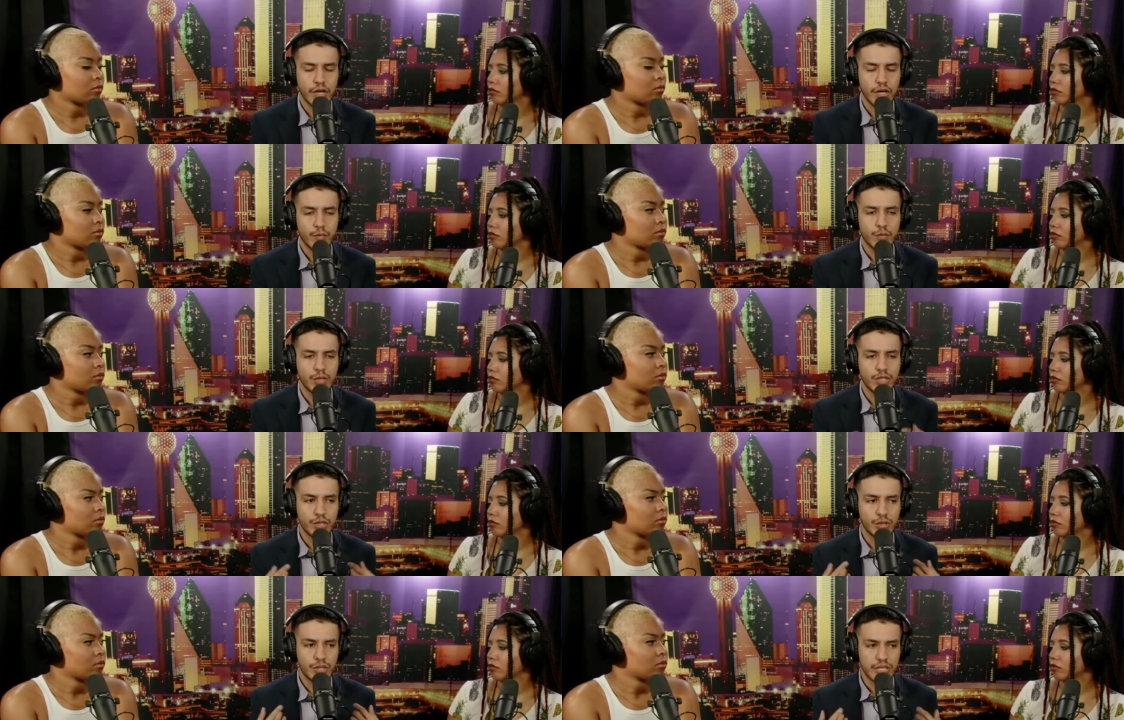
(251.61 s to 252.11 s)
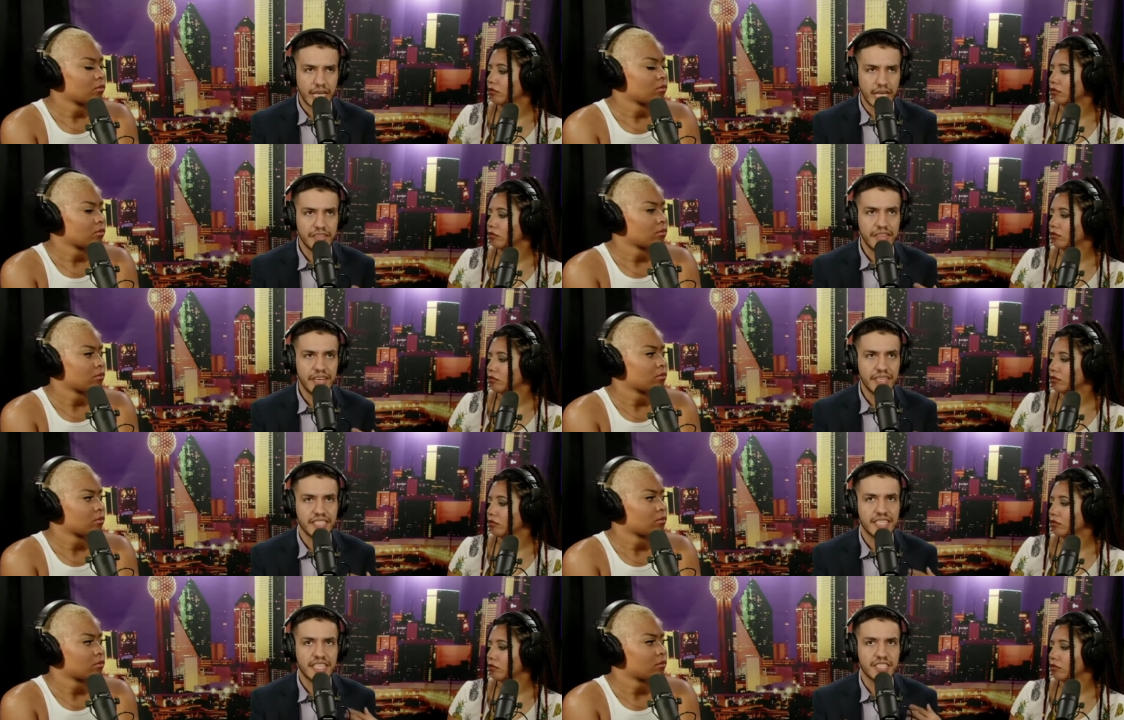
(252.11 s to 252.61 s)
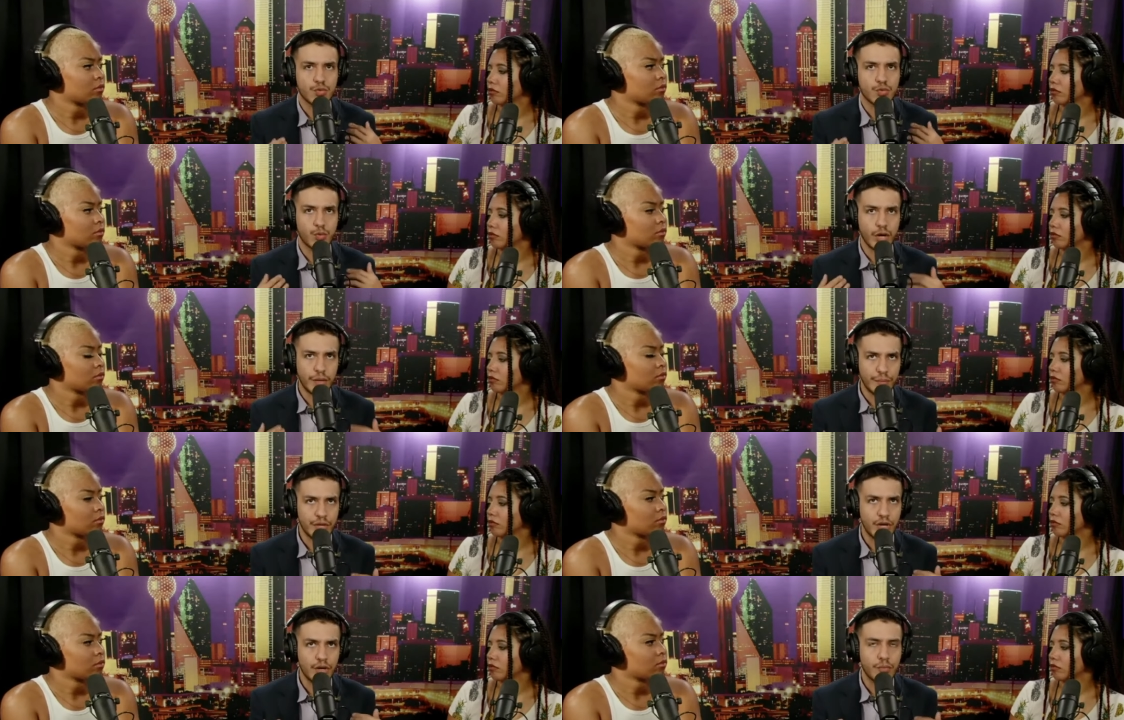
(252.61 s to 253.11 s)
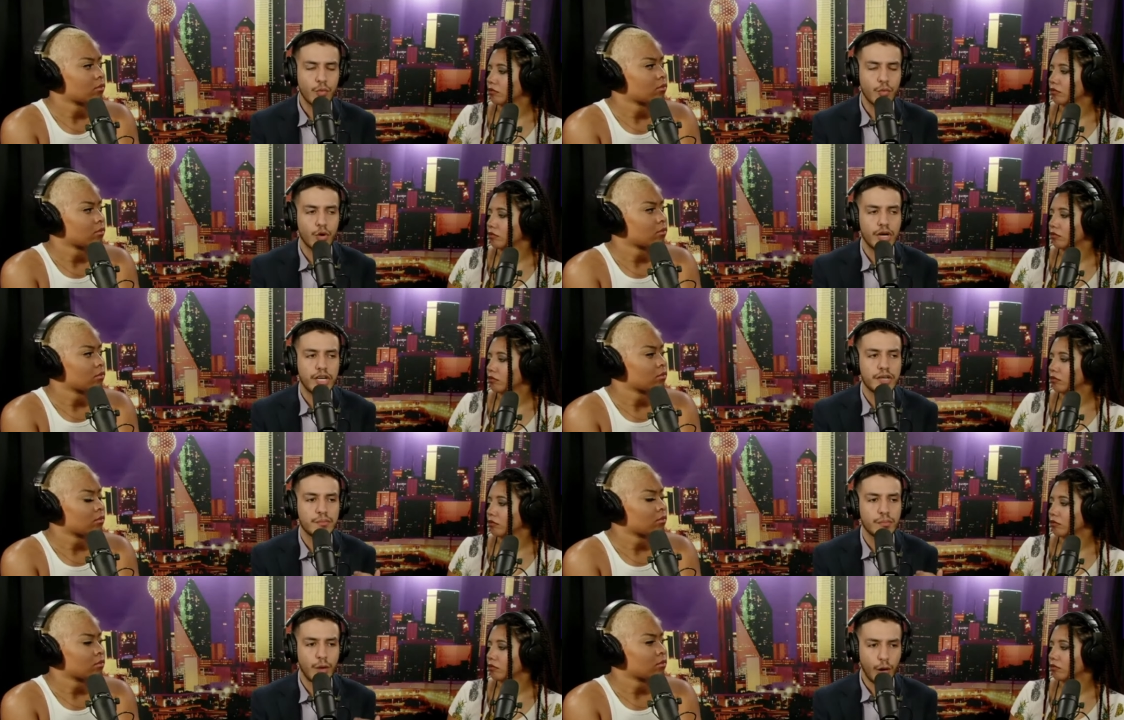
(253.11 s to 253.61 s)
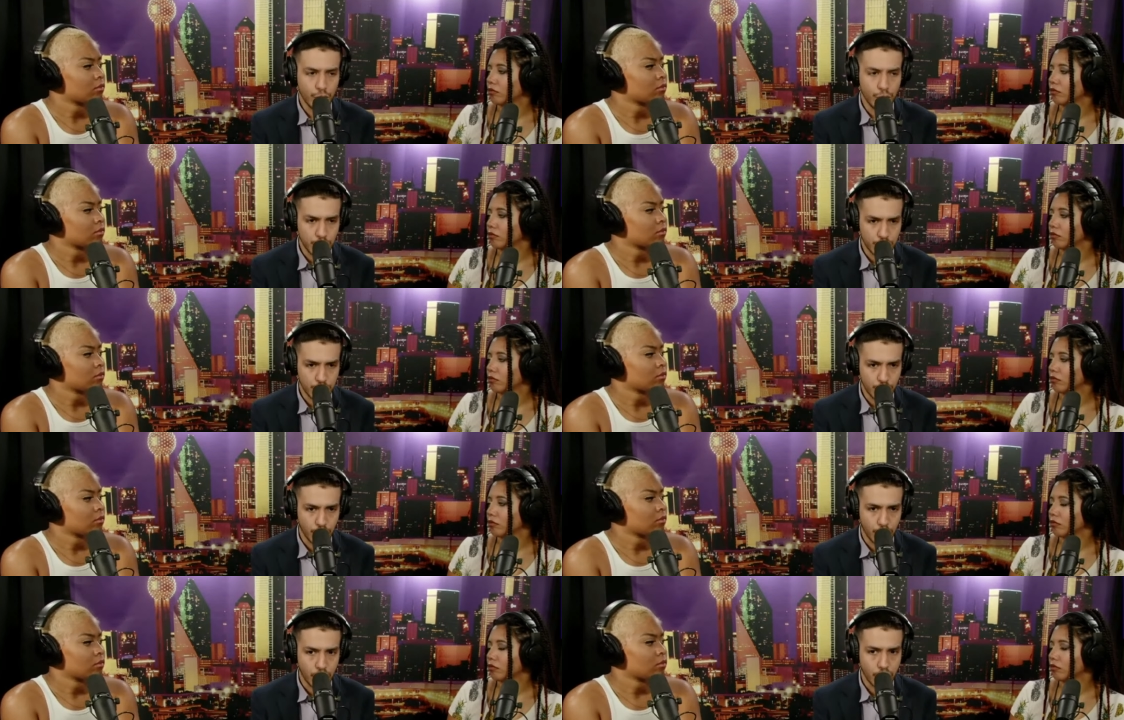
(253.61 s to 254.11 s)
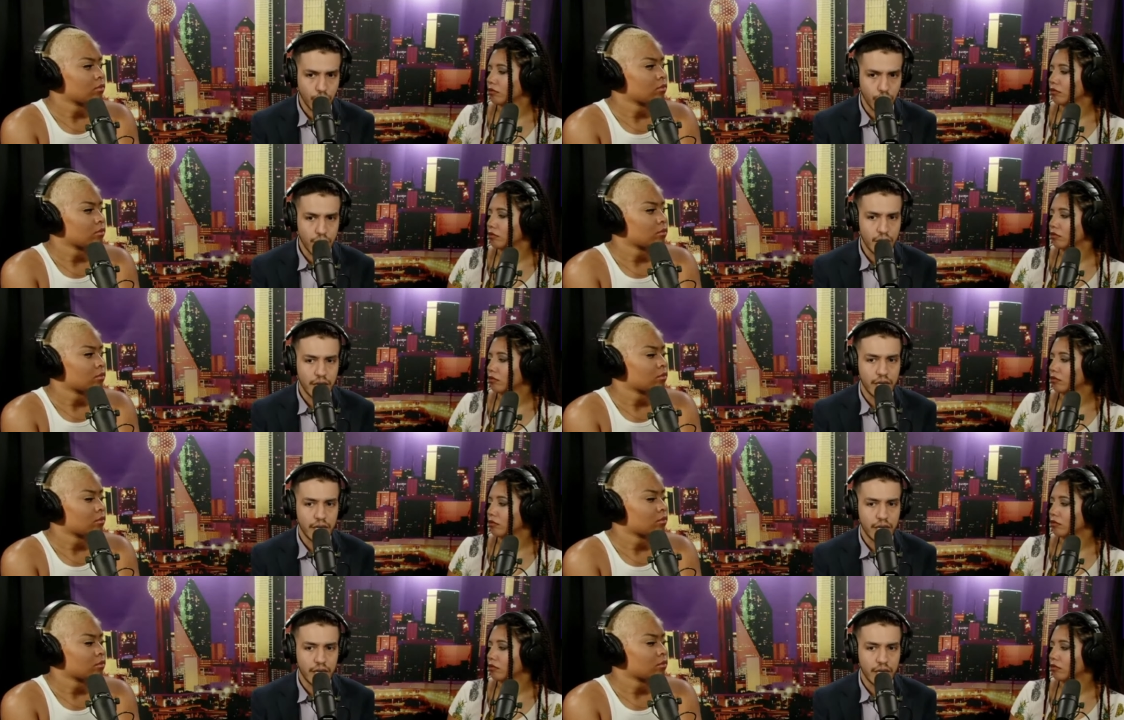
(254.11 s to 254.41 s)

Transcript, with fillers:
Speaker 1: would you say that since women are more emotional